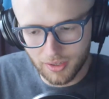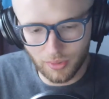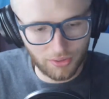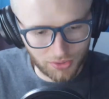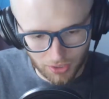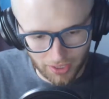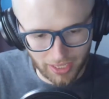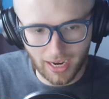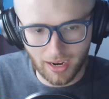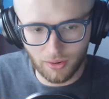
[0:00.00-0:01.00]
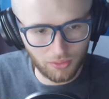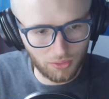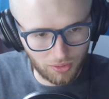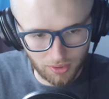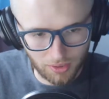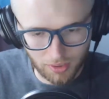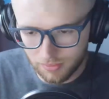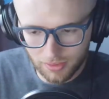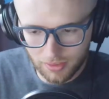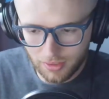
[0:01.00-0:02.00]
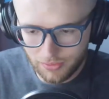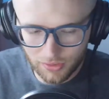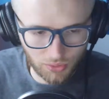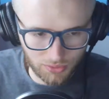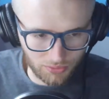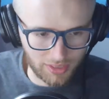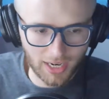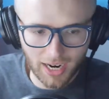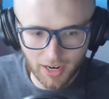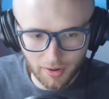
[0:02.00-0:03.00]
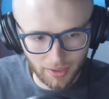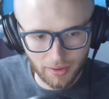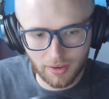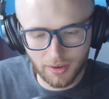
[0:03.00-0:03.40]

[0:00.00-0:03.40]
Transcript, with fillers: whether starting out or, you know, even towards retirement?